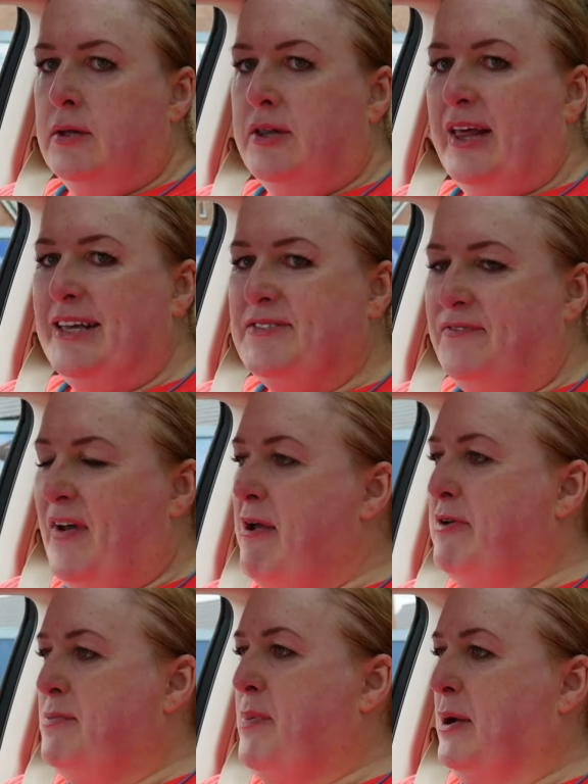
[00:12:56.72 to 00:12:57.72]
That is
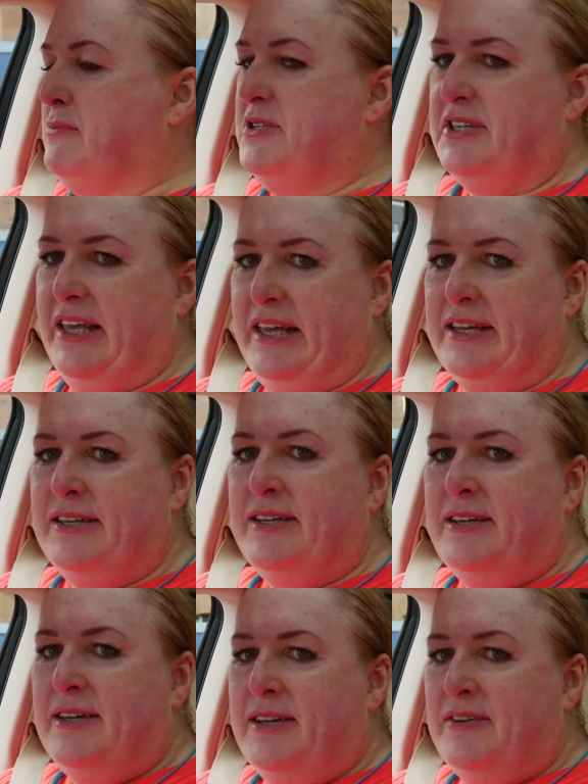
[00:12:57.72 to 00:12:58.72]
very bouncy.
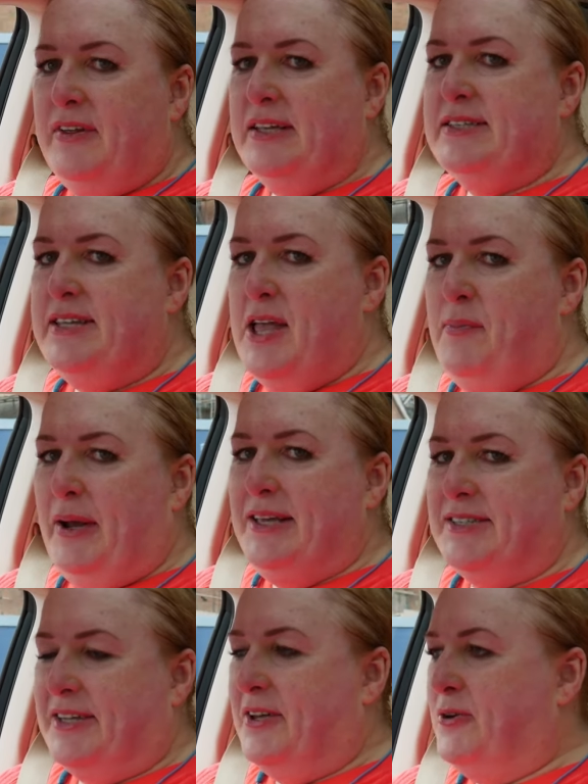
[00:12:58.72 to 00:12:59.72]
If that
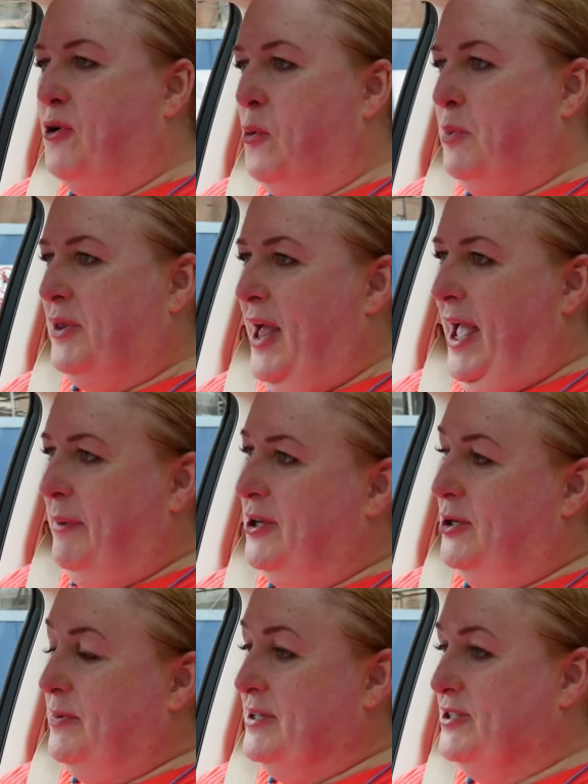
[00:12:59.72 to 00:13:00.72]
stabilizer could cope with that, I'm
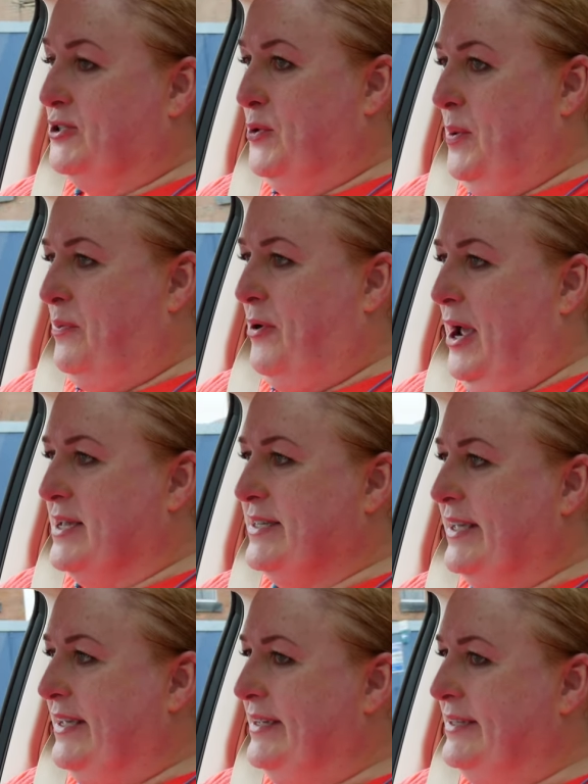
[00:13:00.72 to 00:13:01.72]
going to be so impressed.